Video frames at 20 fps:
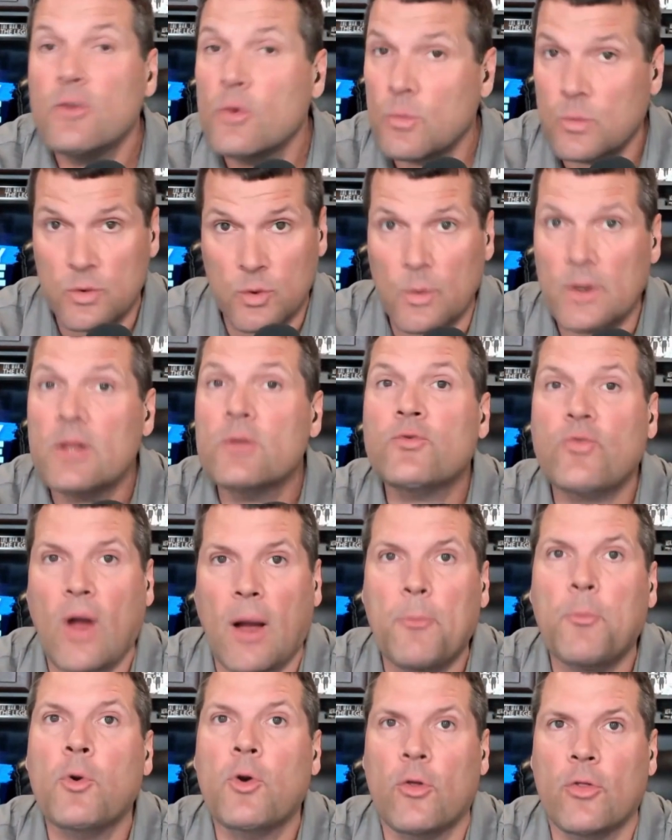You want to
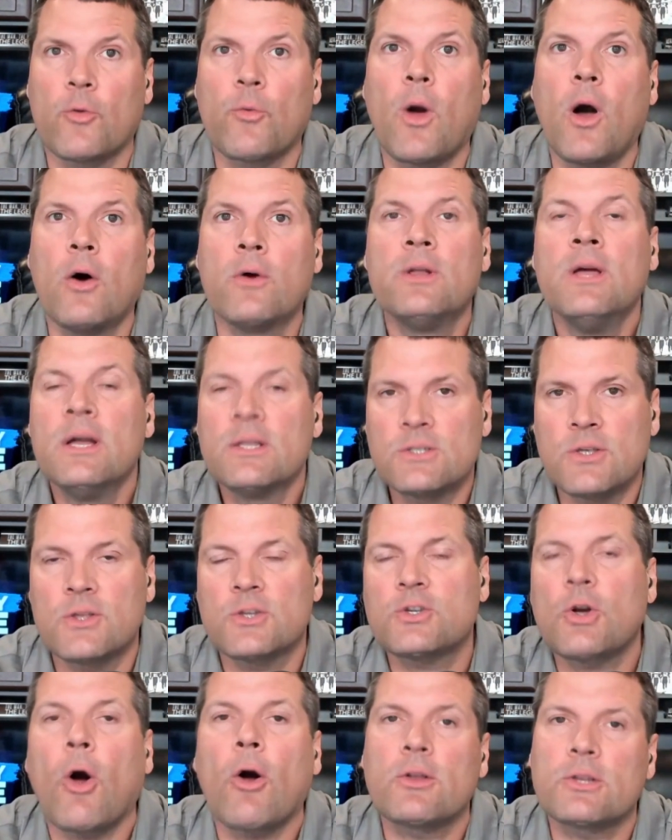drop one on the road to
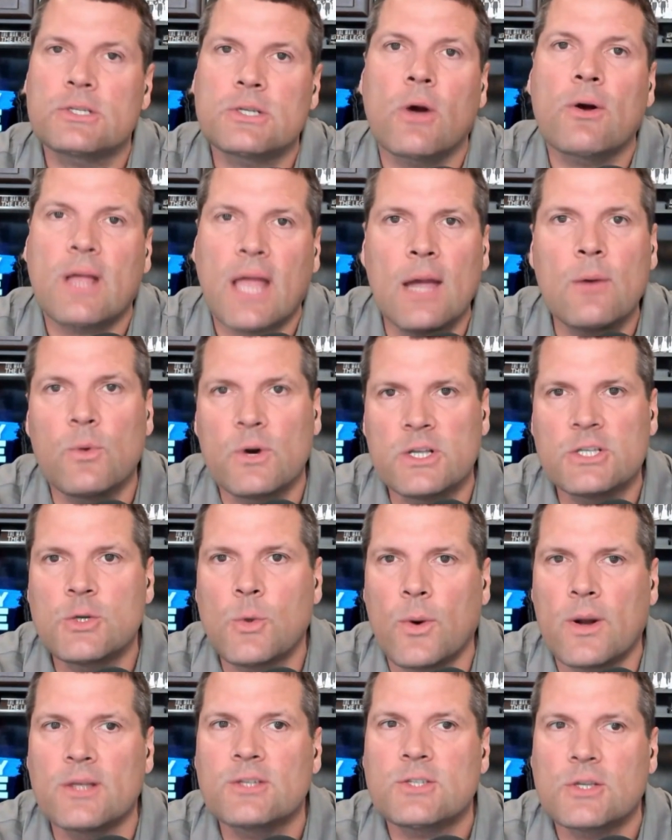the Chargers, okay, what did
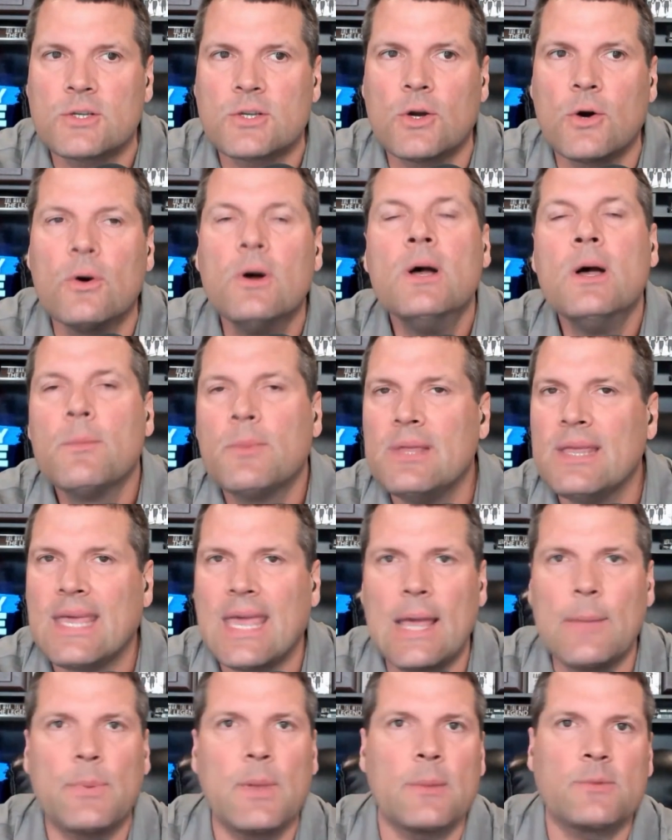you want us to do? But you
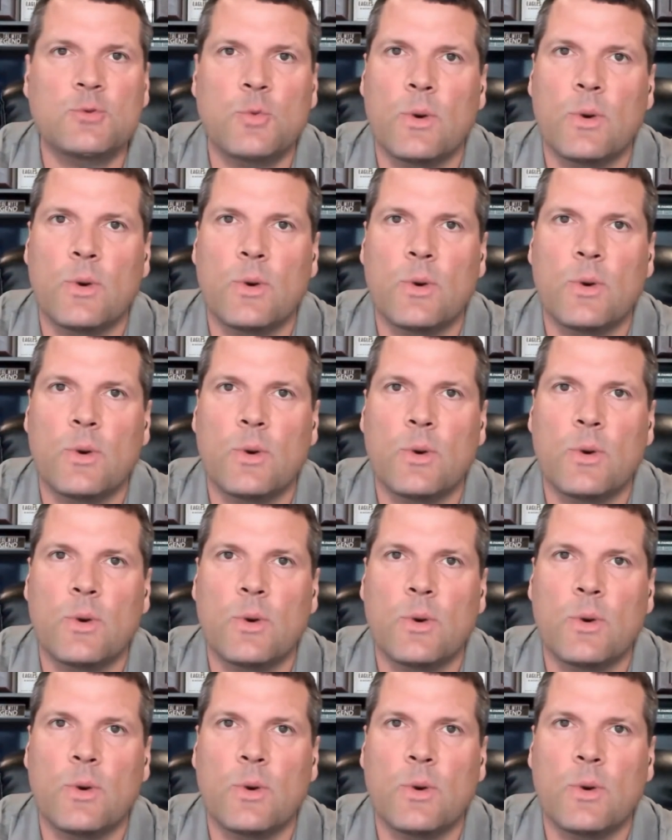can't be up